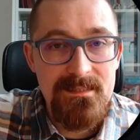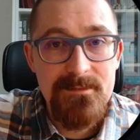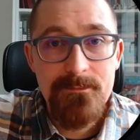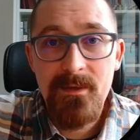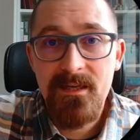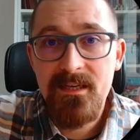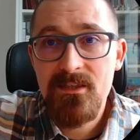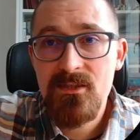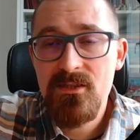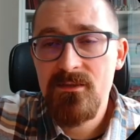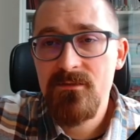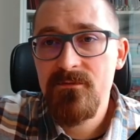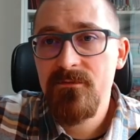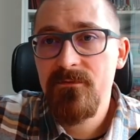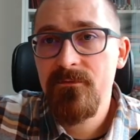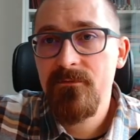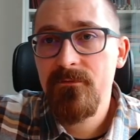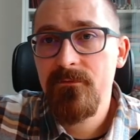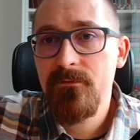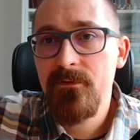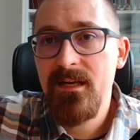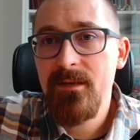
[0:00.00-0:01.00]
Packages
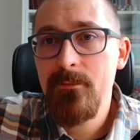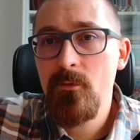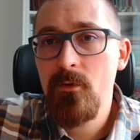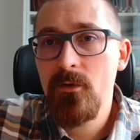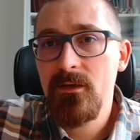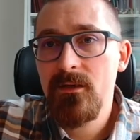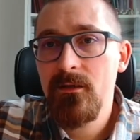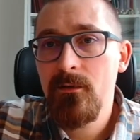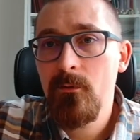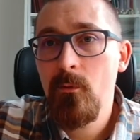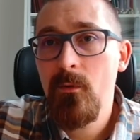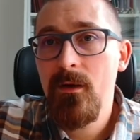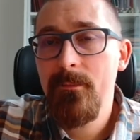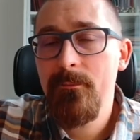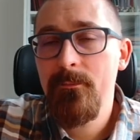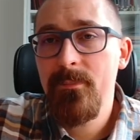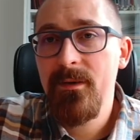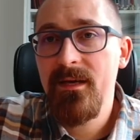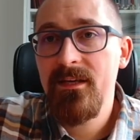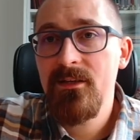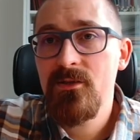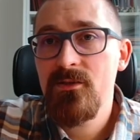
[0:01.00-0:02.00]
Framework
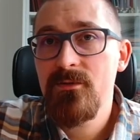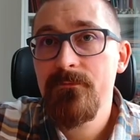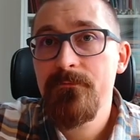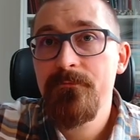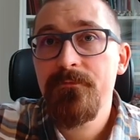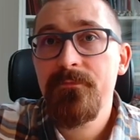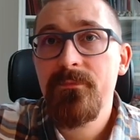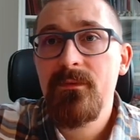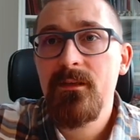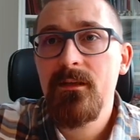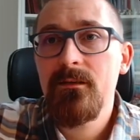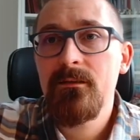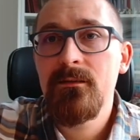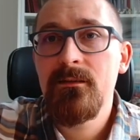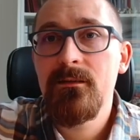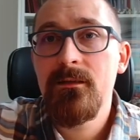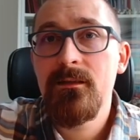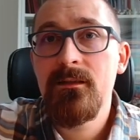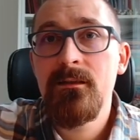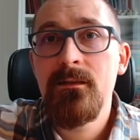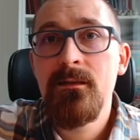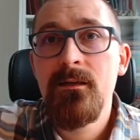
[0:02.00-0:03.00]
webpage,
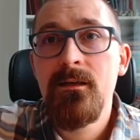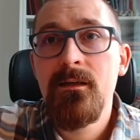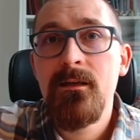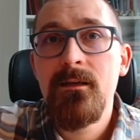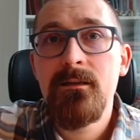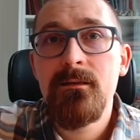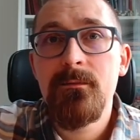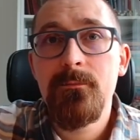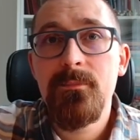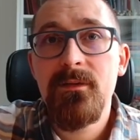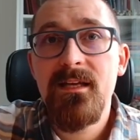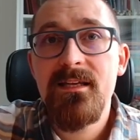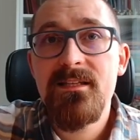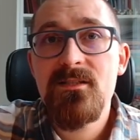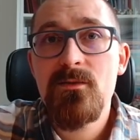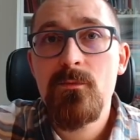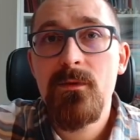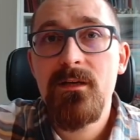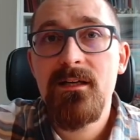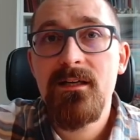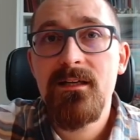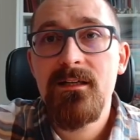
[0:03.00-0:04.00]
the place
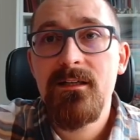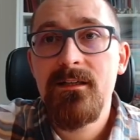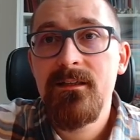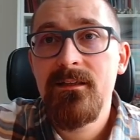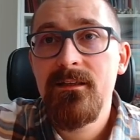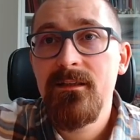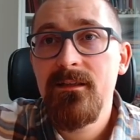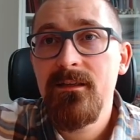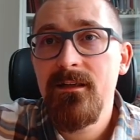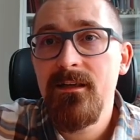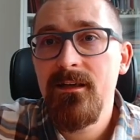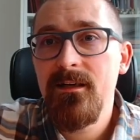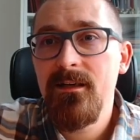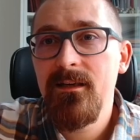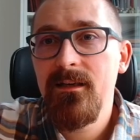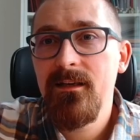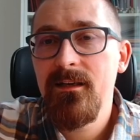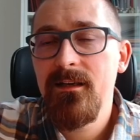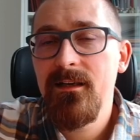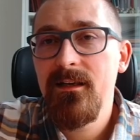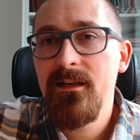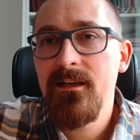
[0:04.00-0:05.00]
where
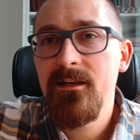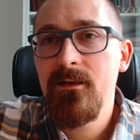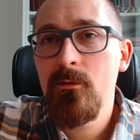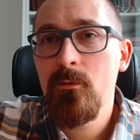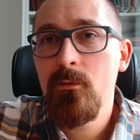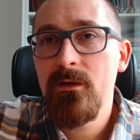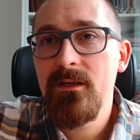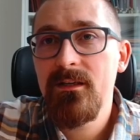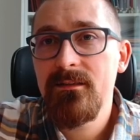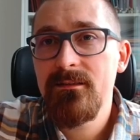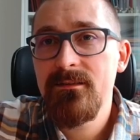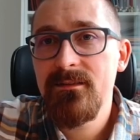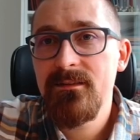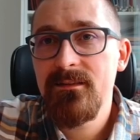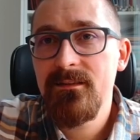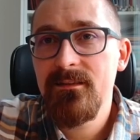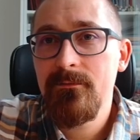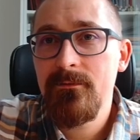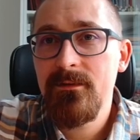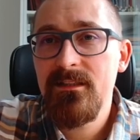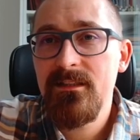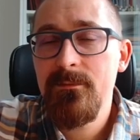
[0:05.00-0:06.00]

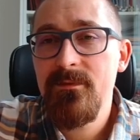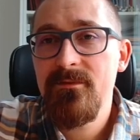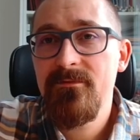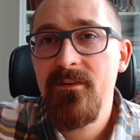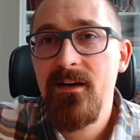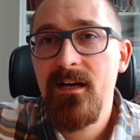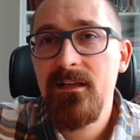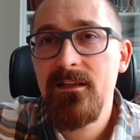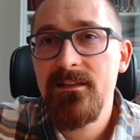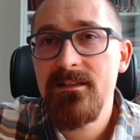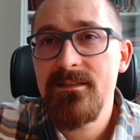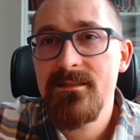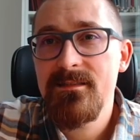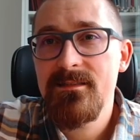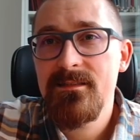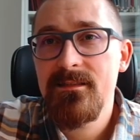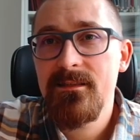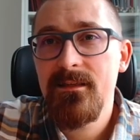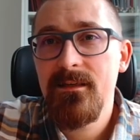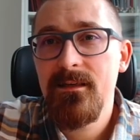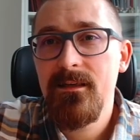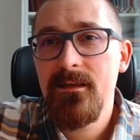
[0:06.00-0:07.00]
the README file
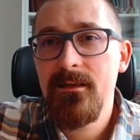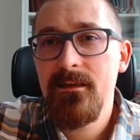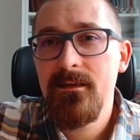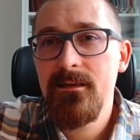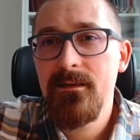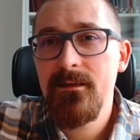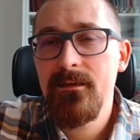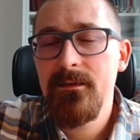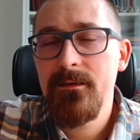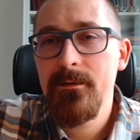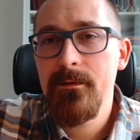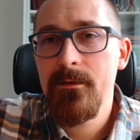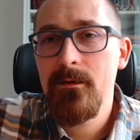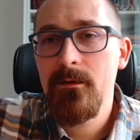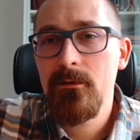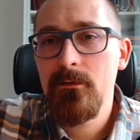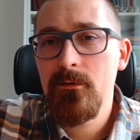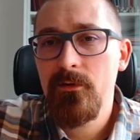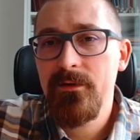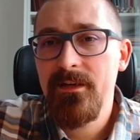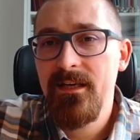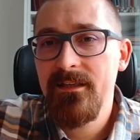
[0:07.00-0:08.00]
is
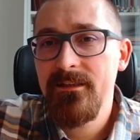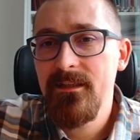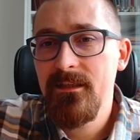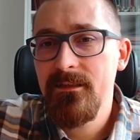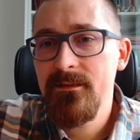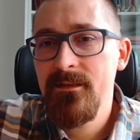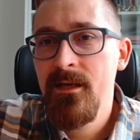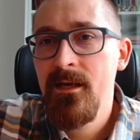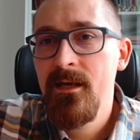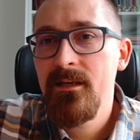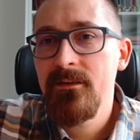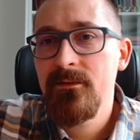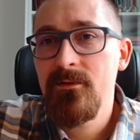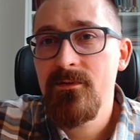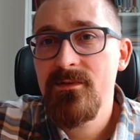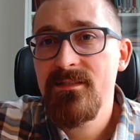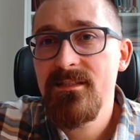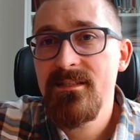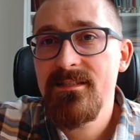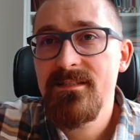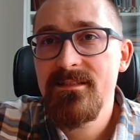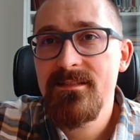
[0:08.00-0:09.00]
located,
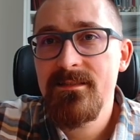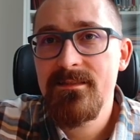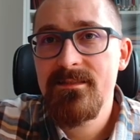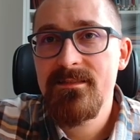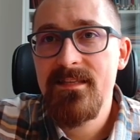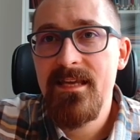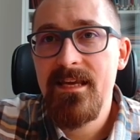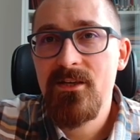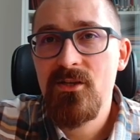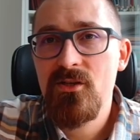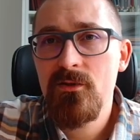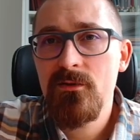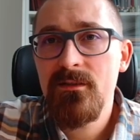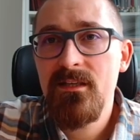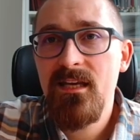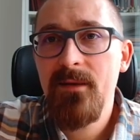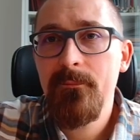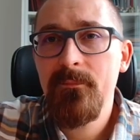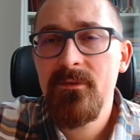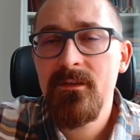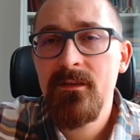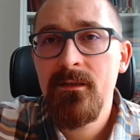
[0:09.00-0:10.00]
there's this section
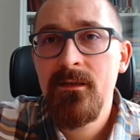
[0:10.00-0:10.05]
named